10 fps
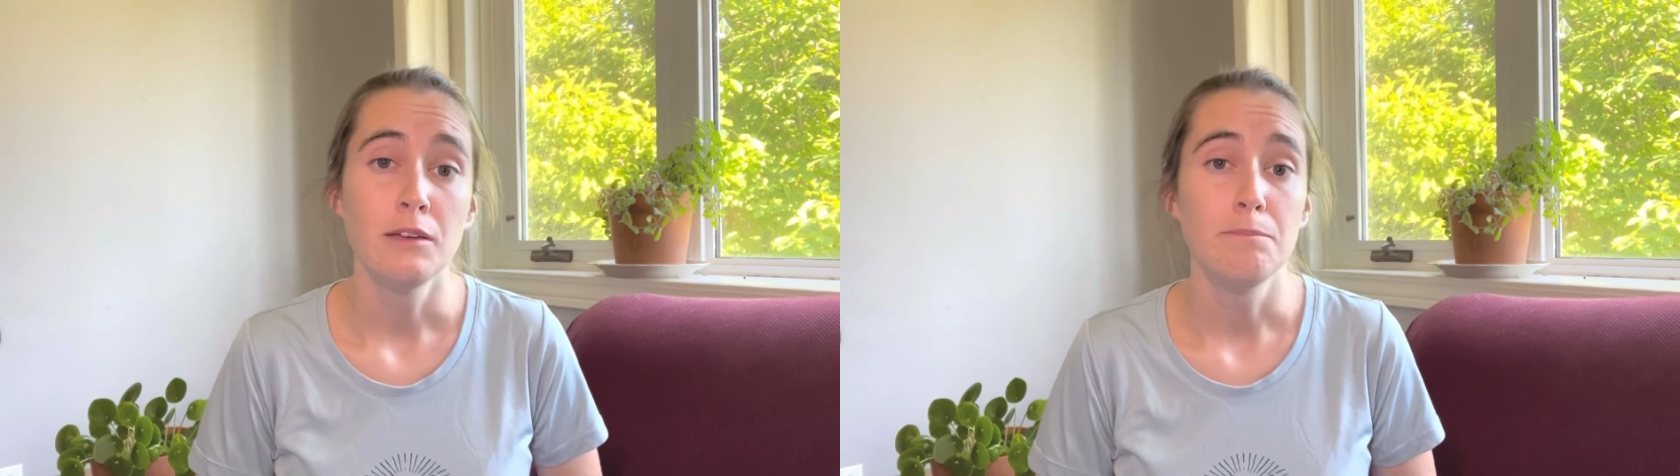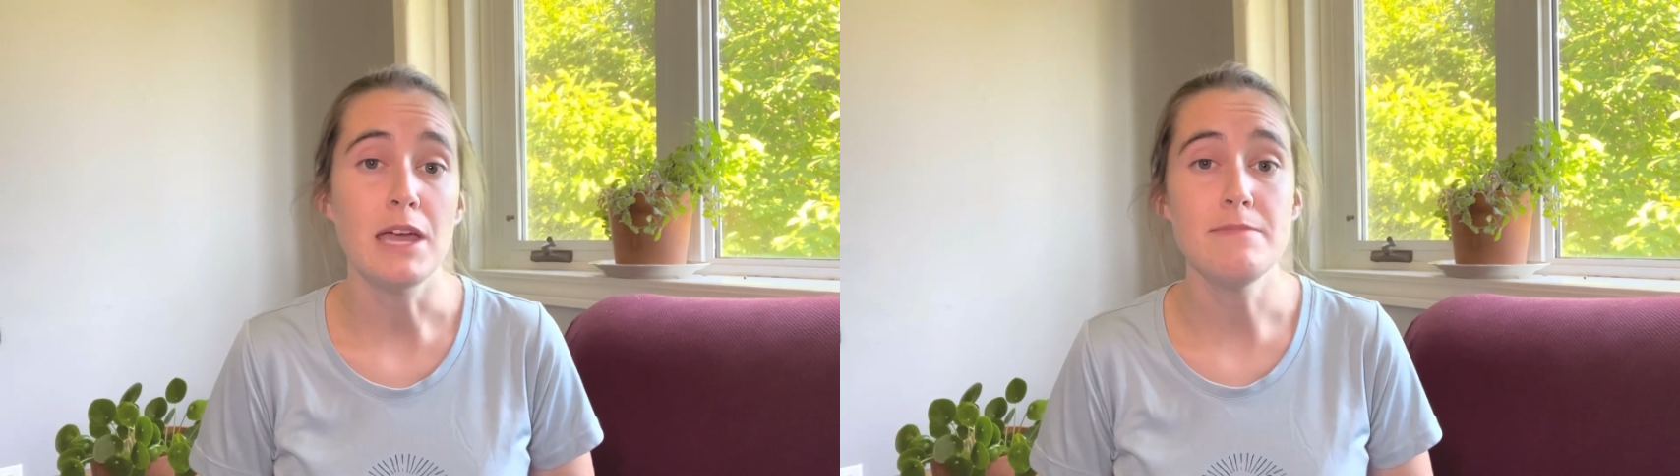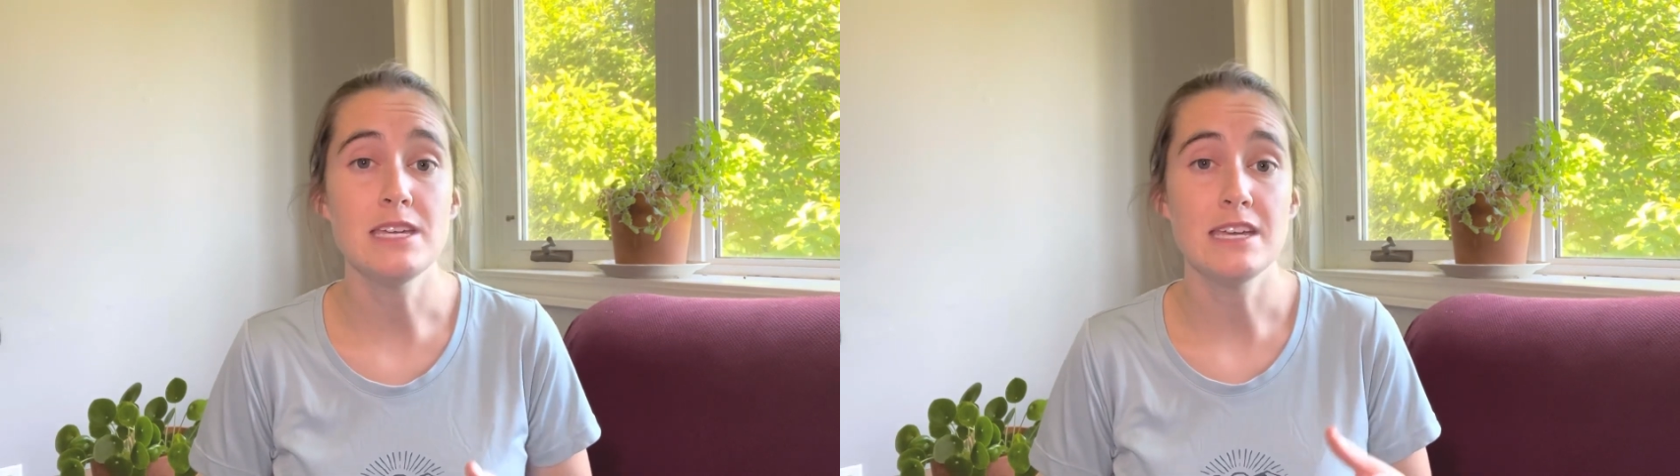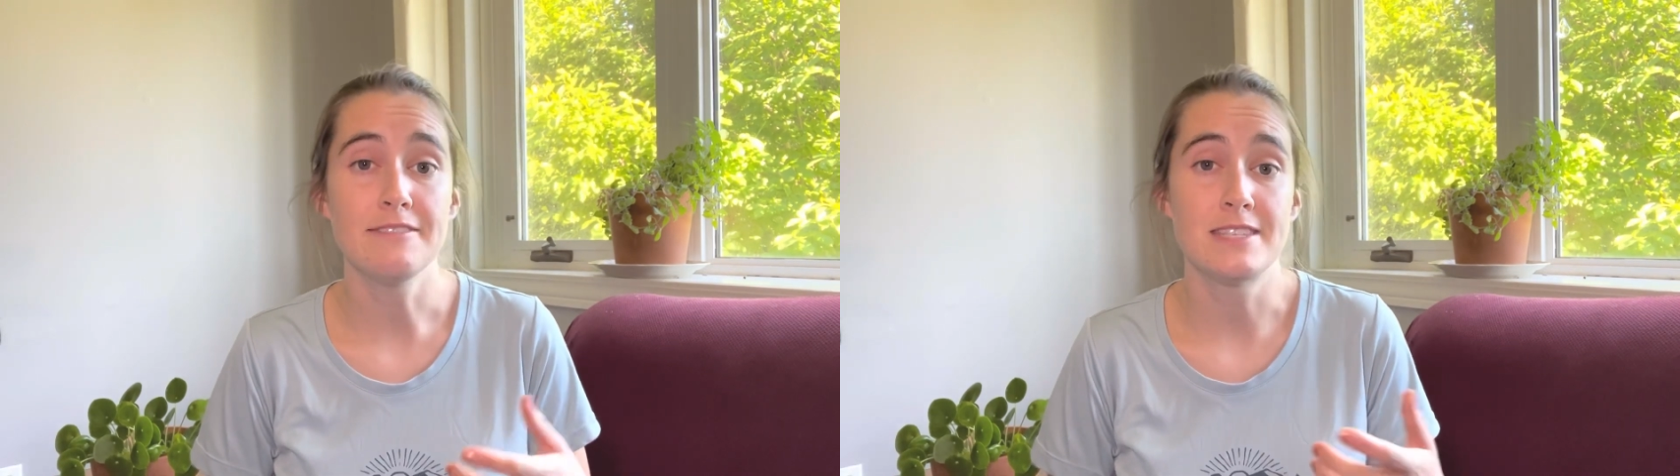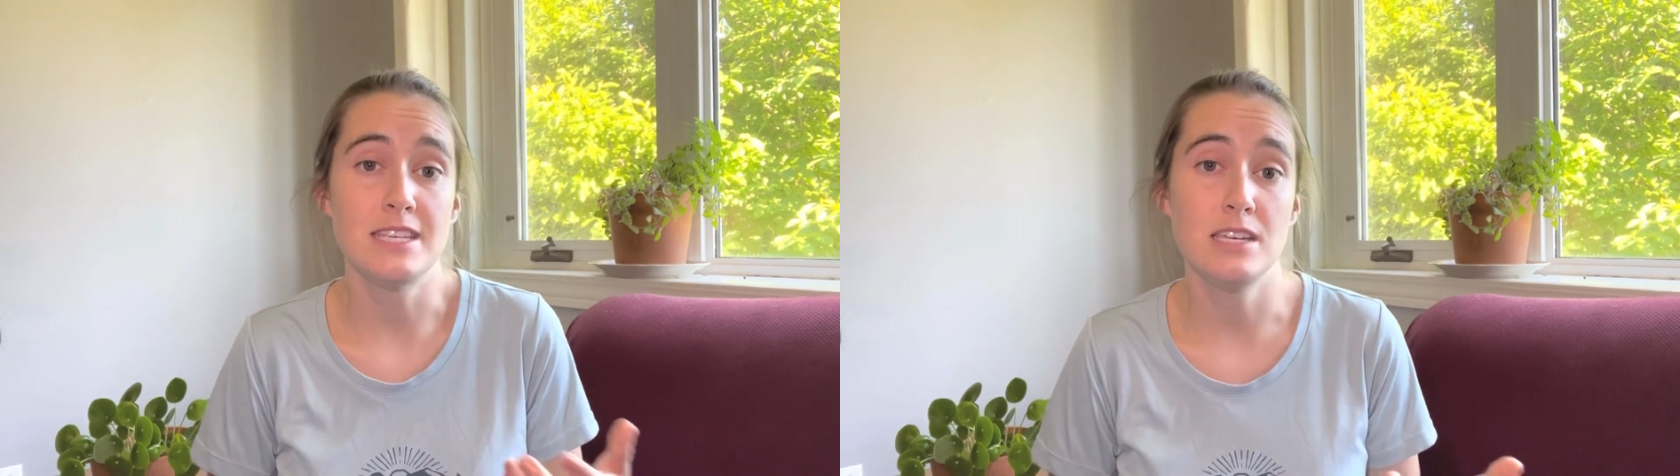Maybe if
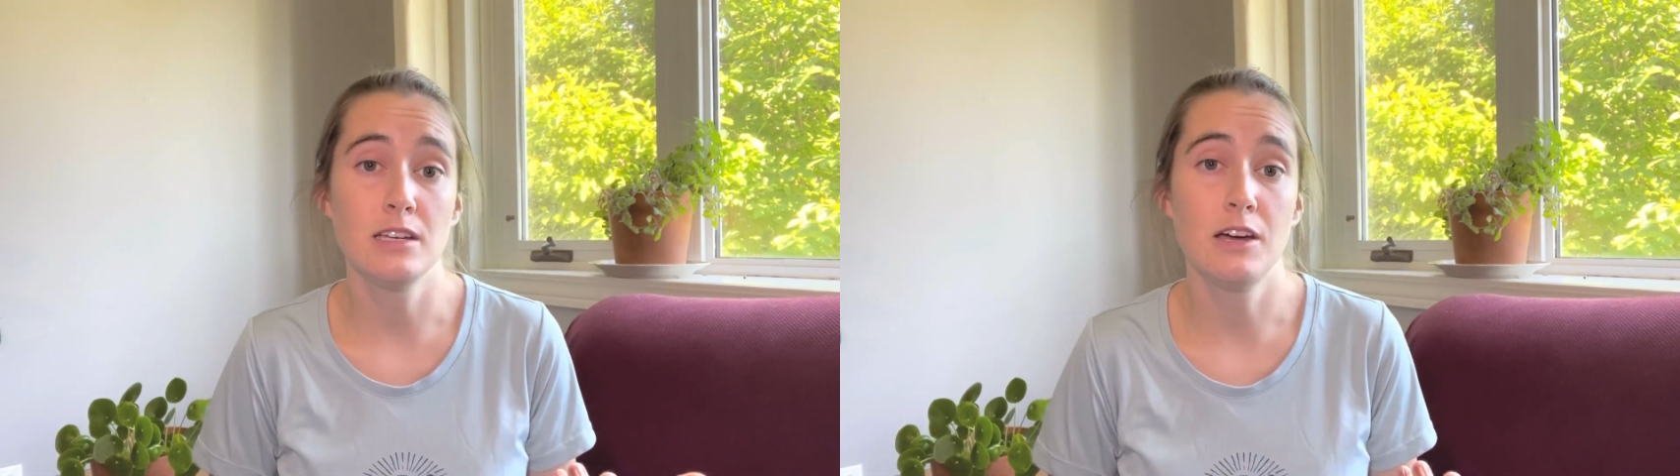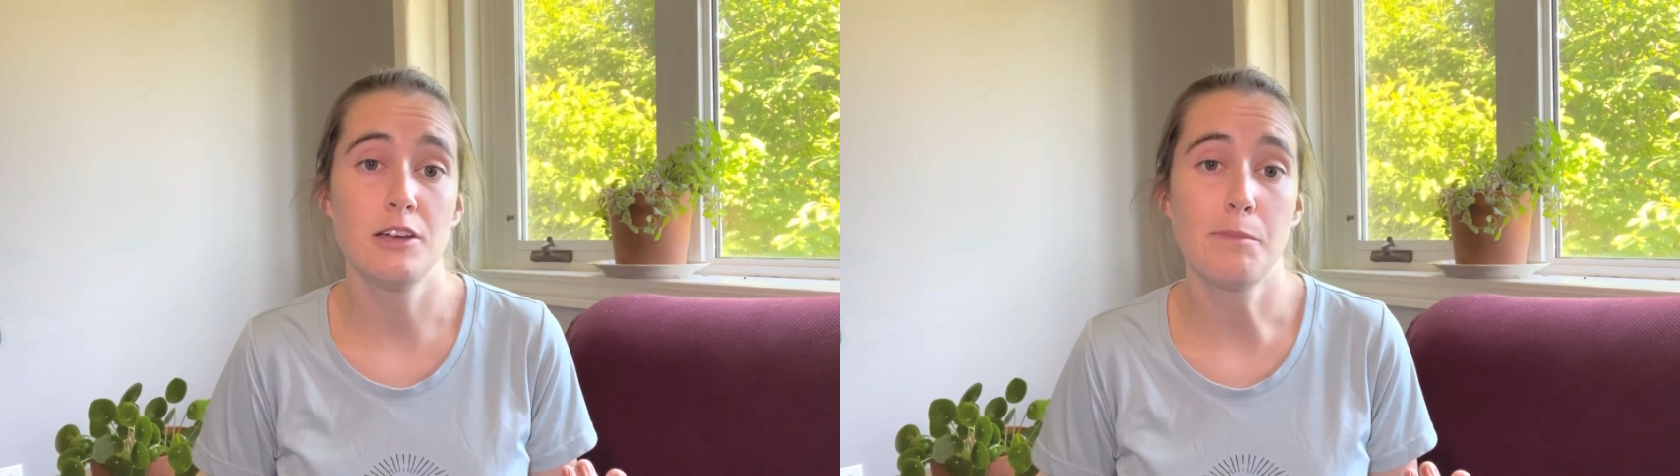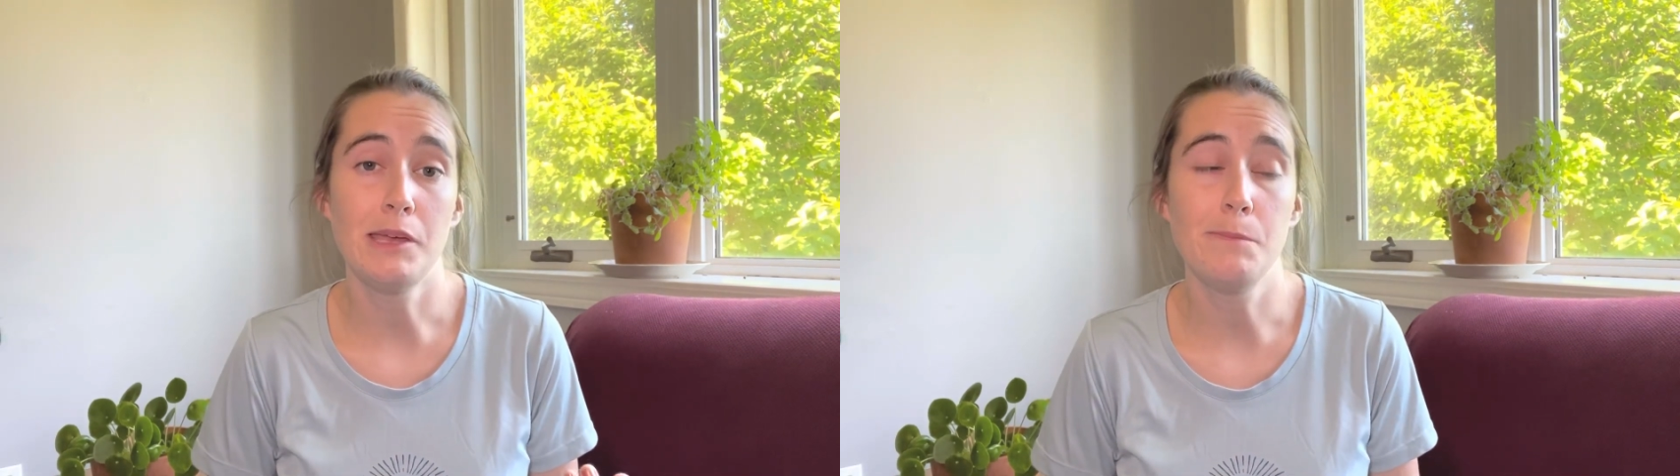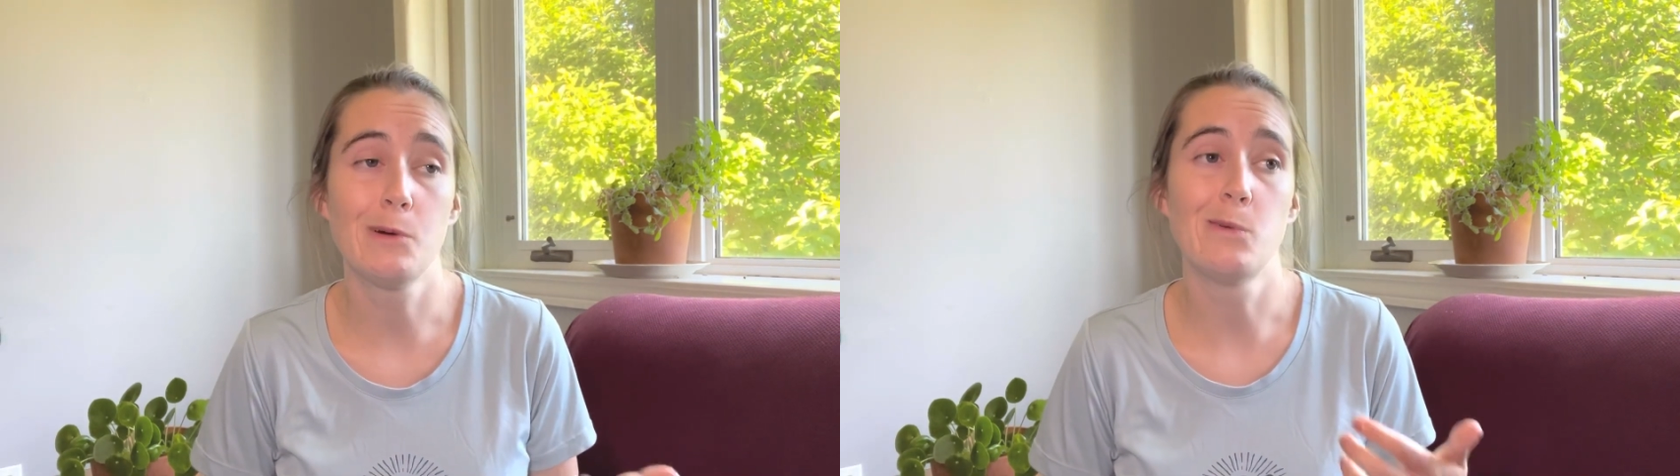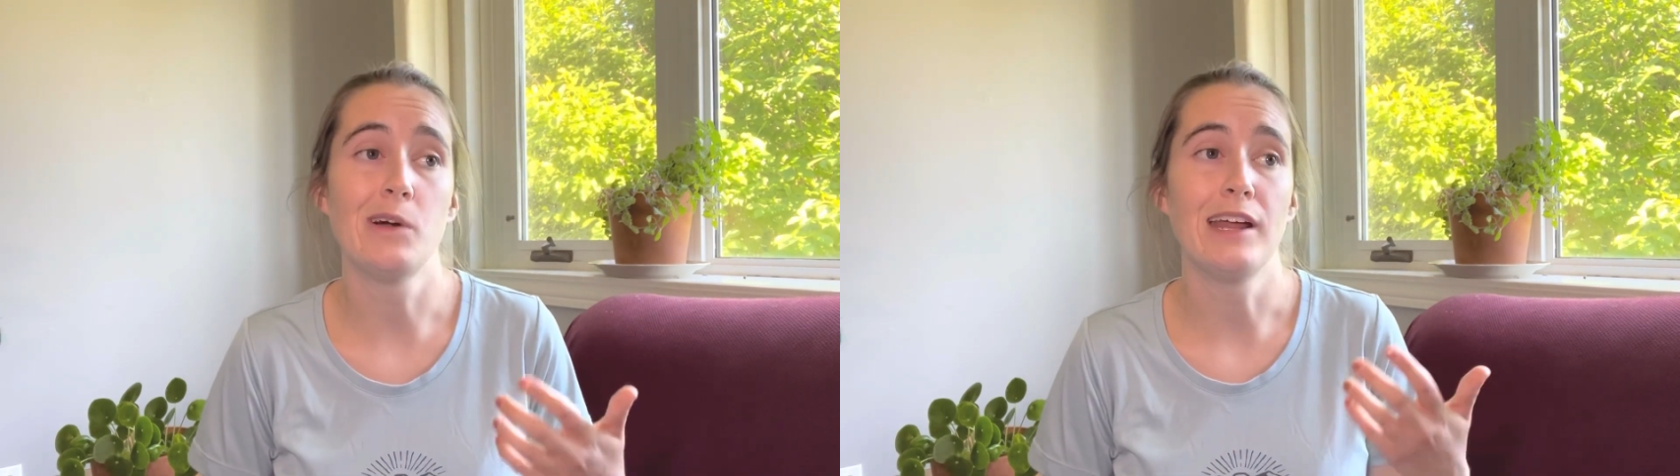seeing other
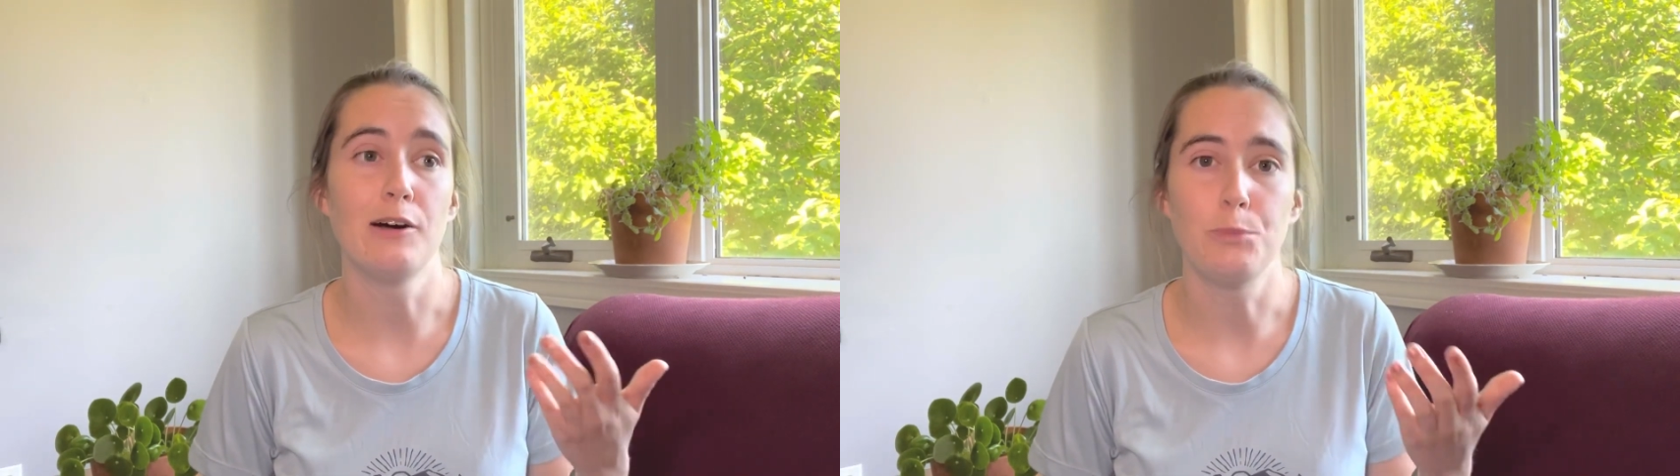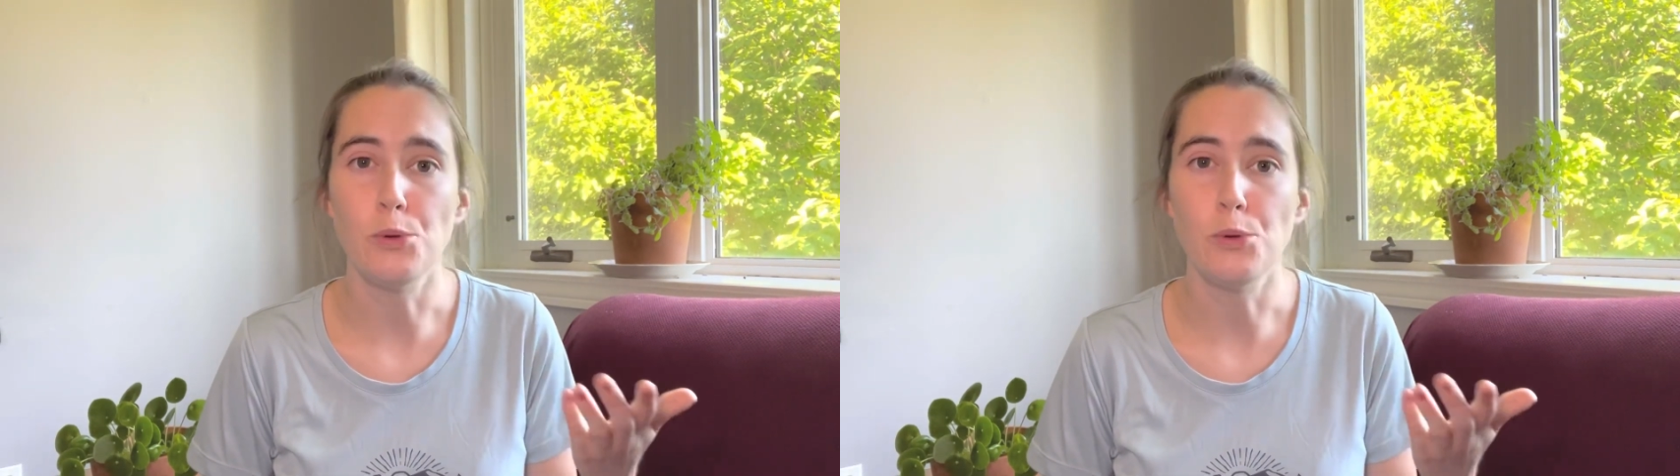people would help